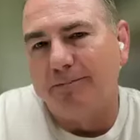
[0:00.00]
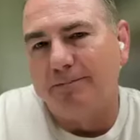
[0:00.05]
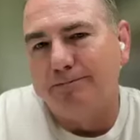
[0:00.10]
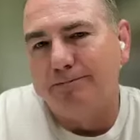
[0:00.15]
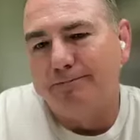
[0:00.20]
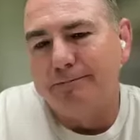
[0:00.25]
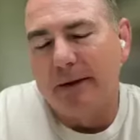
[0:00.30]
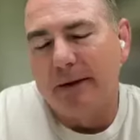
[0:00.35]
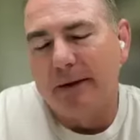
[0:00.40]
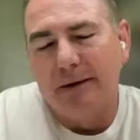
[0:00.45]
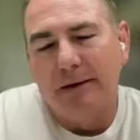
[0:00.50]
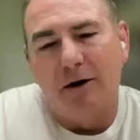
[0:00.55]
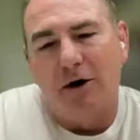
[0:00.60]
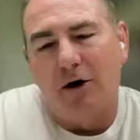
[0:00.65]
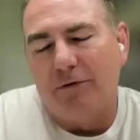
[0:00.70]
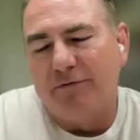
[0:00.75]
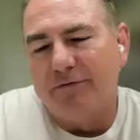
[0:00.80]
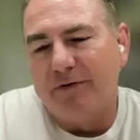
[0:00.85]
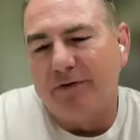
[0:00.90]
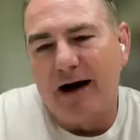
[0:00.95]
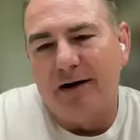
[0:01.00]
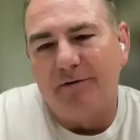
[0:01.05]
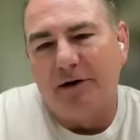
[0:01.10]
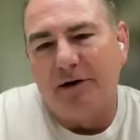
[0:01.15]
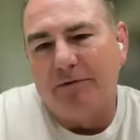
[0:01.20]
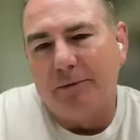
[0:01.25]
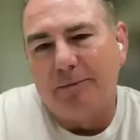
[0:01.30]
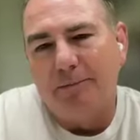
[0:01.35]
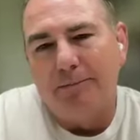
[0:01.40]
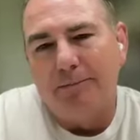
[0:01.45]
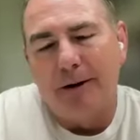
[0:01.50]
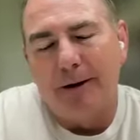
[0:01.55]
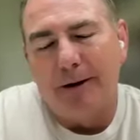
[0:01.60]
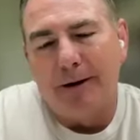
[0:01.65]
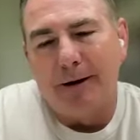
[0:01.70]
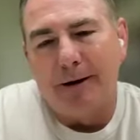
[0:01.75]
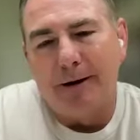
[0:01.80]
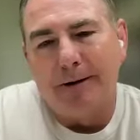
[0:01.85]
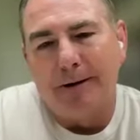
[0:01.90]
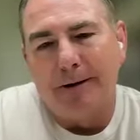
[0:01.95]
all of them, all five of them.
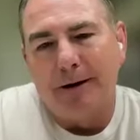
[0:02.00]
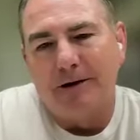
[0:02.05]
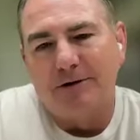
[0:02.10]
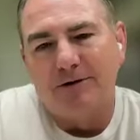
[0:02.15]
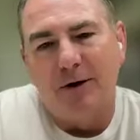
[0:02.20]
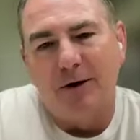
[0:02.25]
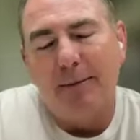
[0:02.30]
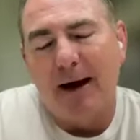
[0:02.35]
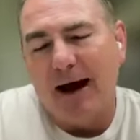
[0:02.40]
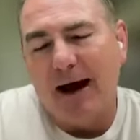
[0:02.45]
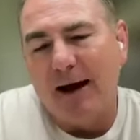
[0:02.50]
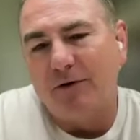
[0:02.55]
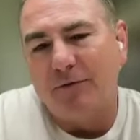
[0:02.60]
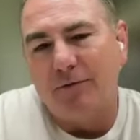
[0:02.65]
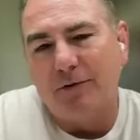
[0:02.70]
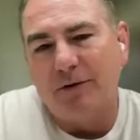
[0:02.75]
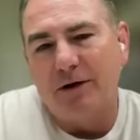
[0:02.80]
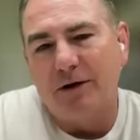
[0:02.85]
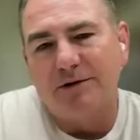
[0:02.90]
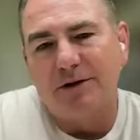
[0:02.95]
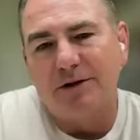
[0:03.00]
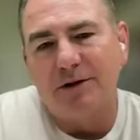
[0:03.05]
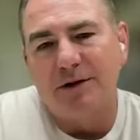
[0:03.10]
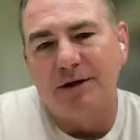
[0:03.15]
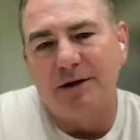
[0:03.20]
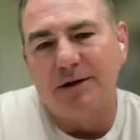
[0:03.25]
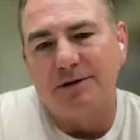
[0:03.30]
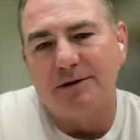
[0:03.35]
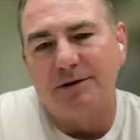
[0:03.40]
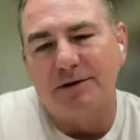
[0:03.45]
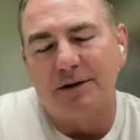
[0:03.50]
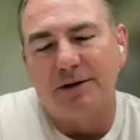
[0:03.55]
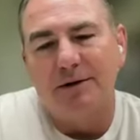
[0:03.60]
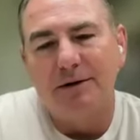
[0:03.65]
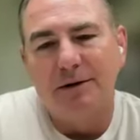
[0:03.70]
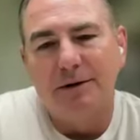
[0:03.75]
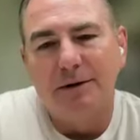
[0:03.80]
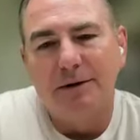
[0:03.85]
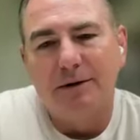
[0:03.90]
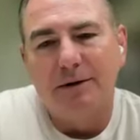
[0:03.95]
And uh, so I'm happy for those
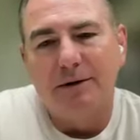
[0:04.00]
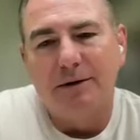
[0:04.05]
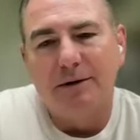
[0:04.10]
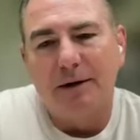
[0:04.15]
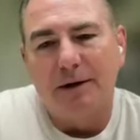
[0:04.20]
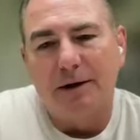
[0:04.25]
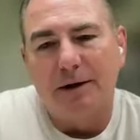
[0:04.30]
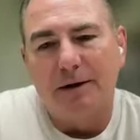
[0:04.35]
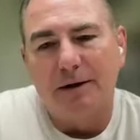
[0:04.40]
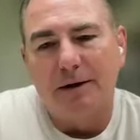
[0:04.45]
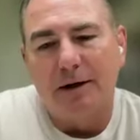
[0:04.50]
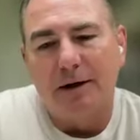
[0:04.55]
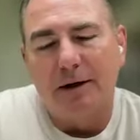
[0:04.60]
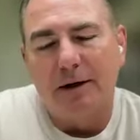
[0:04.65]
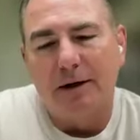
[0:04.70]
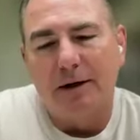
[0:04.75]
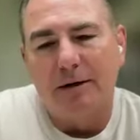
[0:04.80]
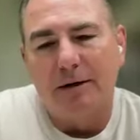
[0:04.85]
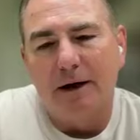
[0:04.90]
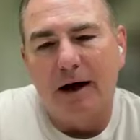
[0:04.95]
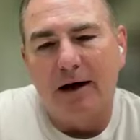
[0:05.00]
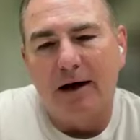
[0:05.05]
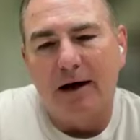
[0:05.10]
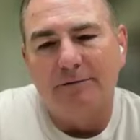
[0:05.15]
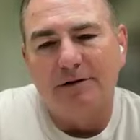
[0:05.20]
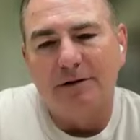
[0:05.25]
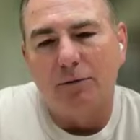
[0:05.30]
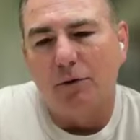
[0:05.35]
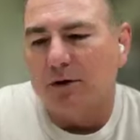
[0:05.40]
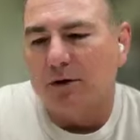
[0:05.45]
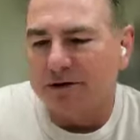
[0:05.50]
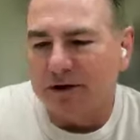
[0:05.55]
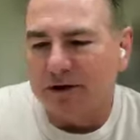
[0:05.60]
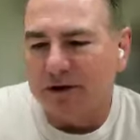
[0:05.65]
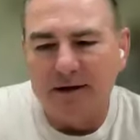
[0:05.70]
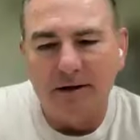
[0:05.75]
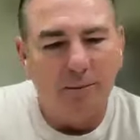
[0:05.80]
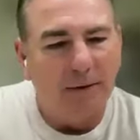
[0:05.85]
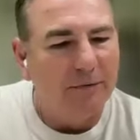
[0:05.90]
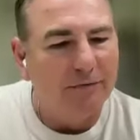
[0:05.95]
kids. And and uh, obviously
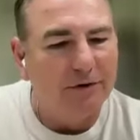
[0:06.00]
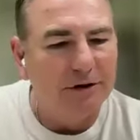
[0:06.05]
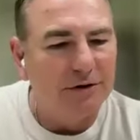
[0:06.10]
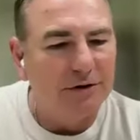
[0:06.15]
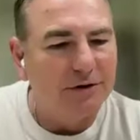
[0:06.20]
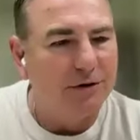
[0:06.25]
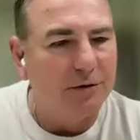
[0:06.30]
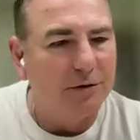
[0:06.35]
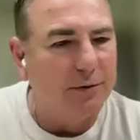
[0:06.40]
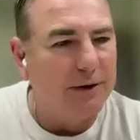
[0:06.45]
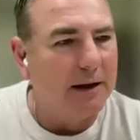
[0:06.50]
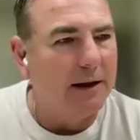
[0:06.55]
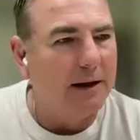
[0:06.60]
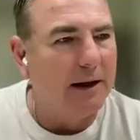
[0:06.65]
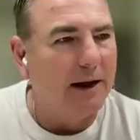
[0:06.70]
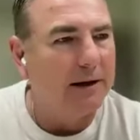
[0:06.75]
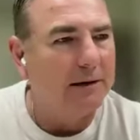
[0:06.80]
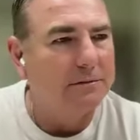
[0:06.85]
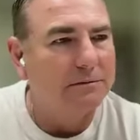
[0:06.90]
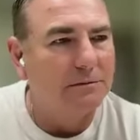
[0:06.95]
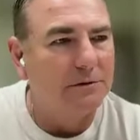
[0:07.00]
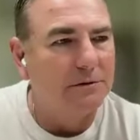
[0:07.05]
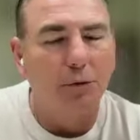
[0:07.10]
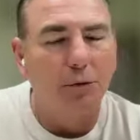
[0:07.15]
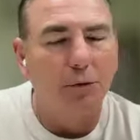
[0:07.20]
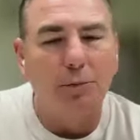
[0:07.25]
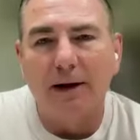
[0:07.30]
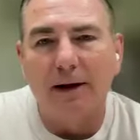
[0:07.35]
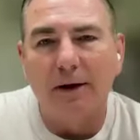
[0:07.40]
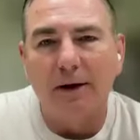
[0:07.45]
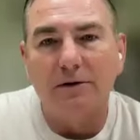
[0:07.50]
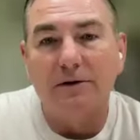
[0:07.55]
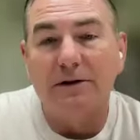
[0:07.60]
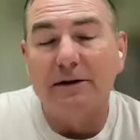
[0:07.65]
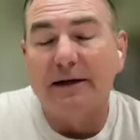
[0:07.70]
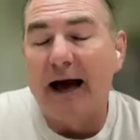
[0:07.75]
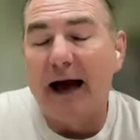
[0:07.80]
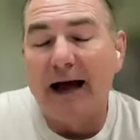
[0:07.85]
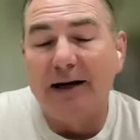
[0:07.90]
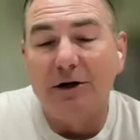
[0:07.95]
we're excited about this year. We got a lot of new
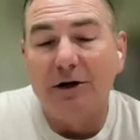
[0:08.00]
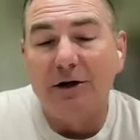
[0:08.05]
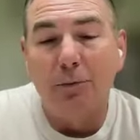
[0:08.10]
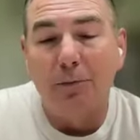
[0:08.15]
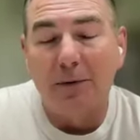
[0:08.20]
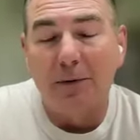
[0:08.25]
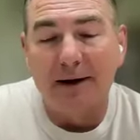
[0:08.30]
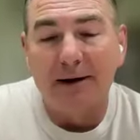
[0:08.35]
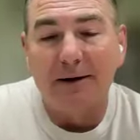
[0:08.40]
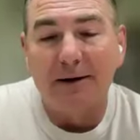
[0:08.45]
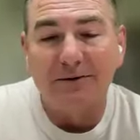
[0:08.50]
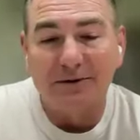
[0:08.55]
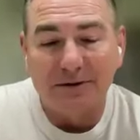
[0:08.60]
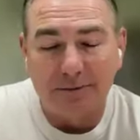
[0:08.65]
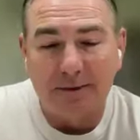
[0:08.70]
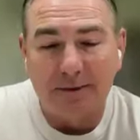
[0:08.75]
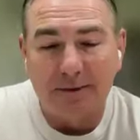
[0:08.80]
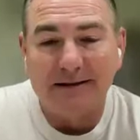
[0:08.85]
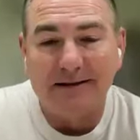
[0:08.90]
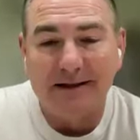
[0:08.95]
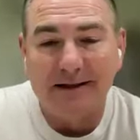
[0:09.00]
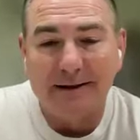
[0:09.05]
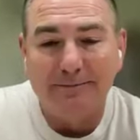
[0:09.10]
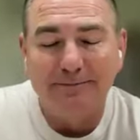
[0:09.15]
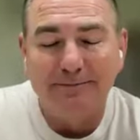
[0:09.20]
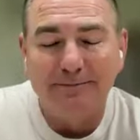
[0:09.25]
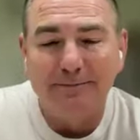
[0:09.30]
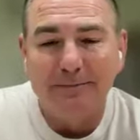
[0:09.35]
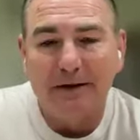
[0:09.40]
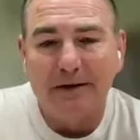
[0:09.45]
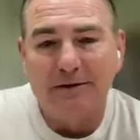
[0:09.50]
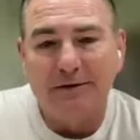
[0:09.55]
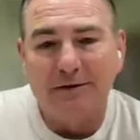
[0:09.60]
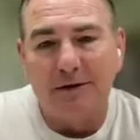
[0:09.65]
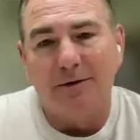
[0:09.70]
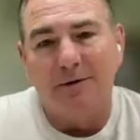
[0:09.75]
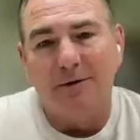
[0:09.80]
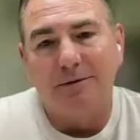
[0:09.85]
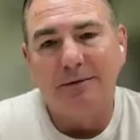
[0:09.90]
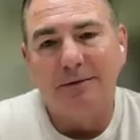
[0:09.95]
players, nine new players on my team.
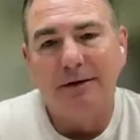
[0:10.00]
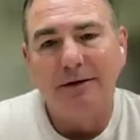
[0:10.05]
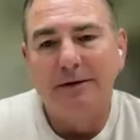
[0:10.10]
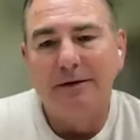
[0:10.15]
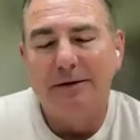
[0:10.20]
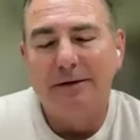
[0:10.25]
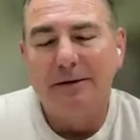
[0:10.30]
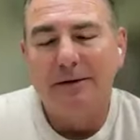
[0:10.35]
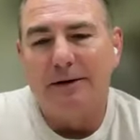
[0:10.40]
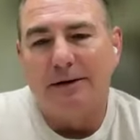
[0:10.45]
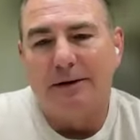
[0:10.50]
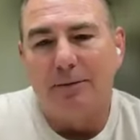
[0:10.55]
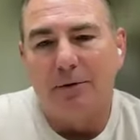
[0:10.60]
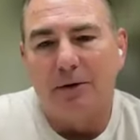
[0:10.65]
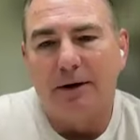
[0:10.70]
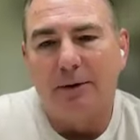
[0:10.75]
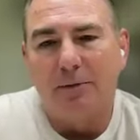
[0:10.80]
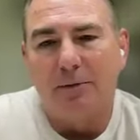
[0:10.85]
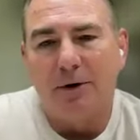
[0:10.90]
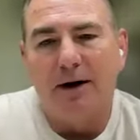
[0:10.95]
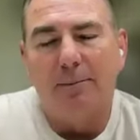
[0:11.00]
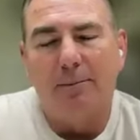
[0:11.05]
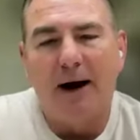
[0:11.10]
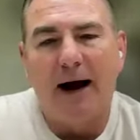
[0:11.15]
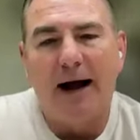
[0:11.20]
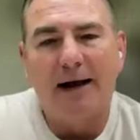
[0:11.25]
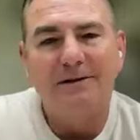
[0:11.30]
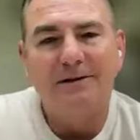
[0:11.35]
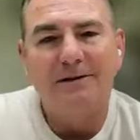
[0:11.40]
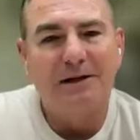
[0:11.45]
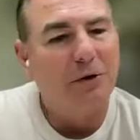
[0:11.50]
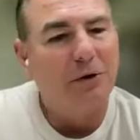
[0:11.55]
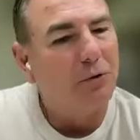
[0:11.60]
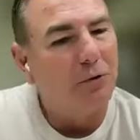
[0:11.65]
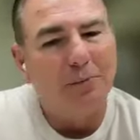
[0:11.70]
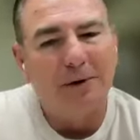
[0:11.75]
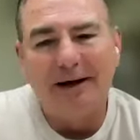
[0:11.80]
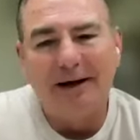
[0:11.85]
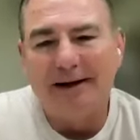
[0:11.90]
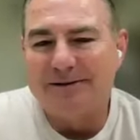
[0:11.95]
So uh, we're getting ready to
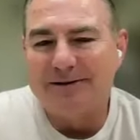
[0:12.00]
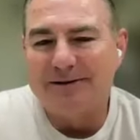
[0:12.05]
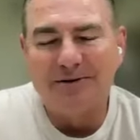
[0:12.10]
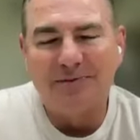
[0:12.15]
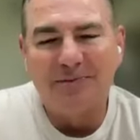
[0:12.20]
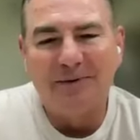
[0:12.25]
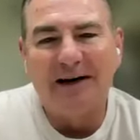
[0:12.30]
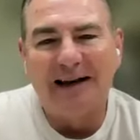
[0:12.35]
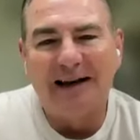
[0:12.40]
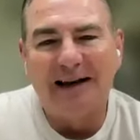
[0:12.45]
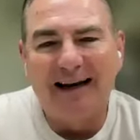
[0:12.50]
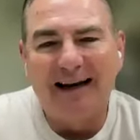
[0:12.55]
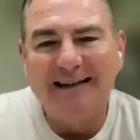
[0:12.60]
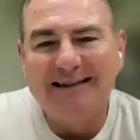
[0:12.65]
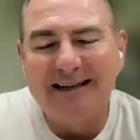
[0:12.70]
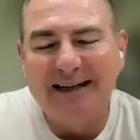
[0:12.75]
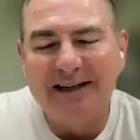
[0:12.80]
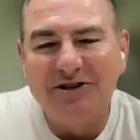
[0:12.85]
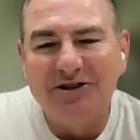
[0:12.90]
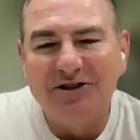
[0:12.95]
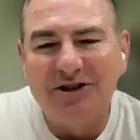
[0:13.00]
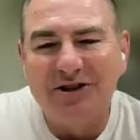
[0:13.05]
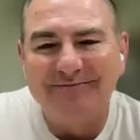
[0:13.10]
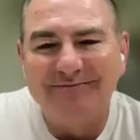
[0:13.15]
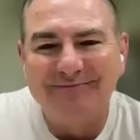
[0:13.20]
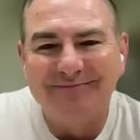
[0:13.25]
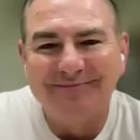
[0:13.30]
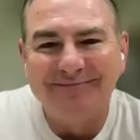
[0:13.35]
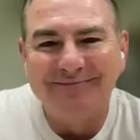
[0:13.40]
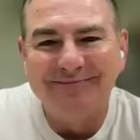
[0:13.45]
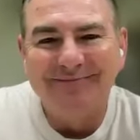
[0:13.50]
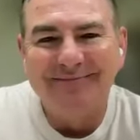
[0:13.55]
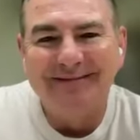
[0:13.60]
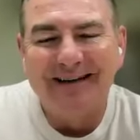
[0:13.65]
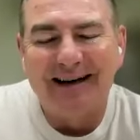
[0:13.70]
practice a little bit. So it's been a lot of teaching